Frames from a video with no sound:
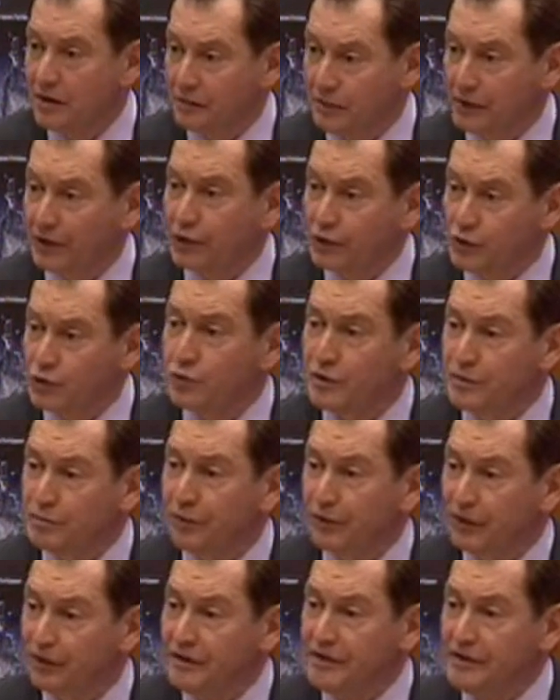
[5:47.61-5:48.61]
because we
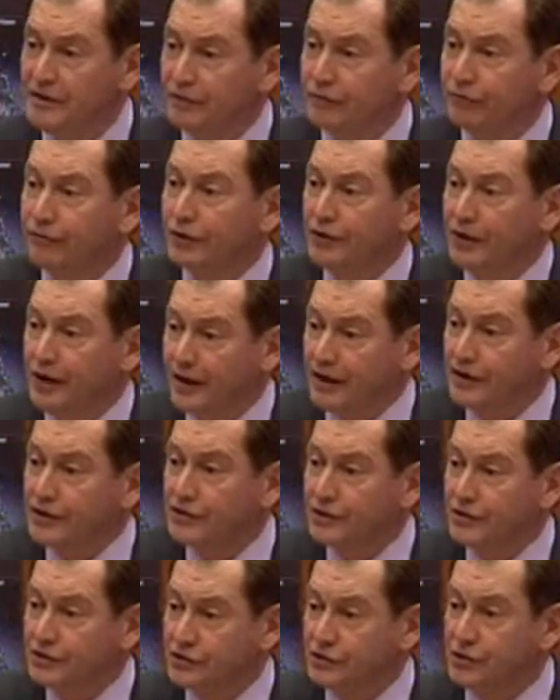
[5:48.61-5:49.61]
believe that
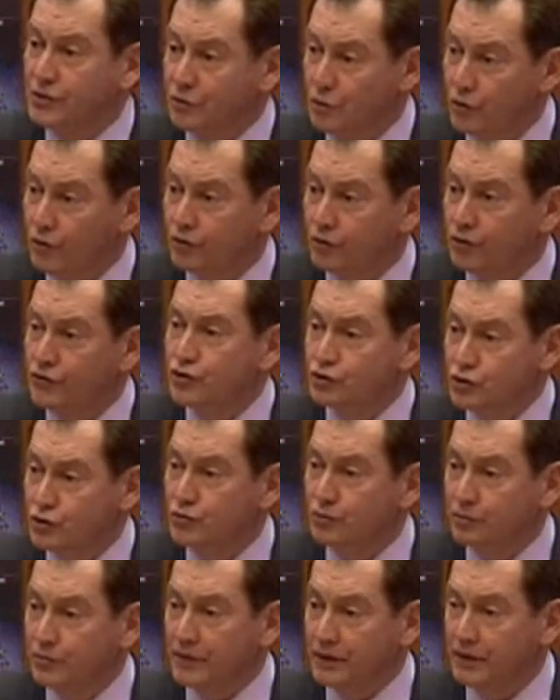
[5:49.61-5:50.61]
access to water
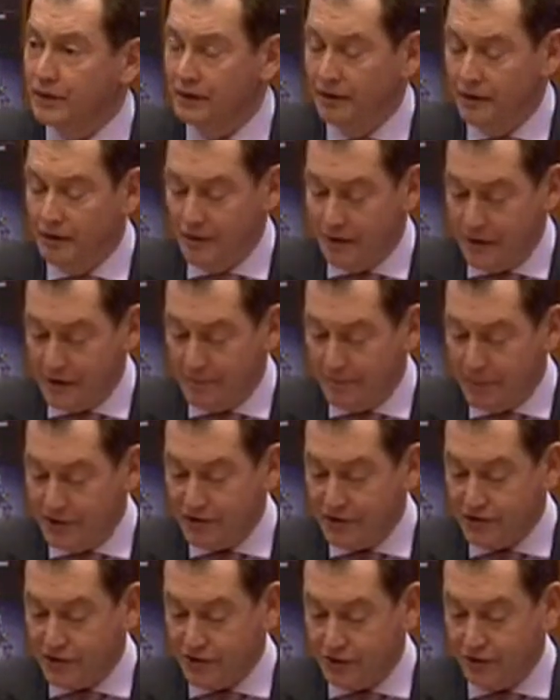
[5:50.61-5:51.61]
should be a
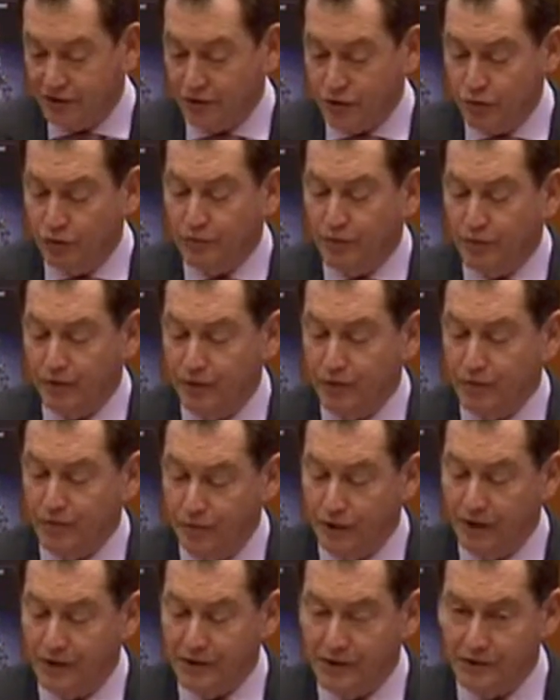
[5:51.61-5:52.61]
basic human
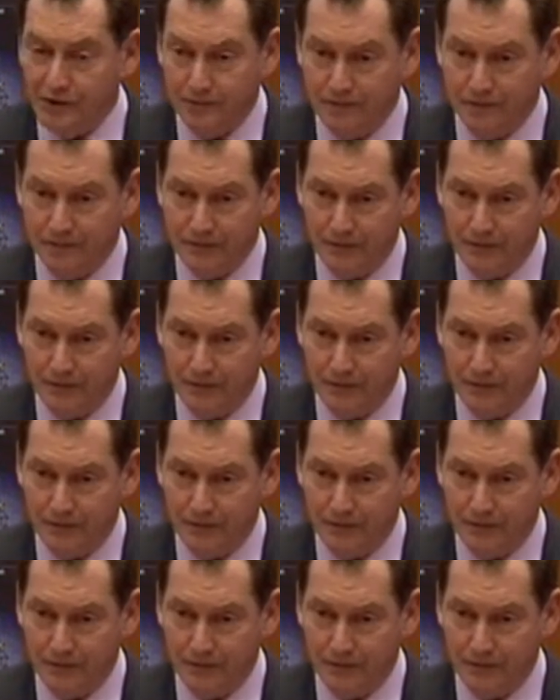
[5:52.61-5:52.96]
right.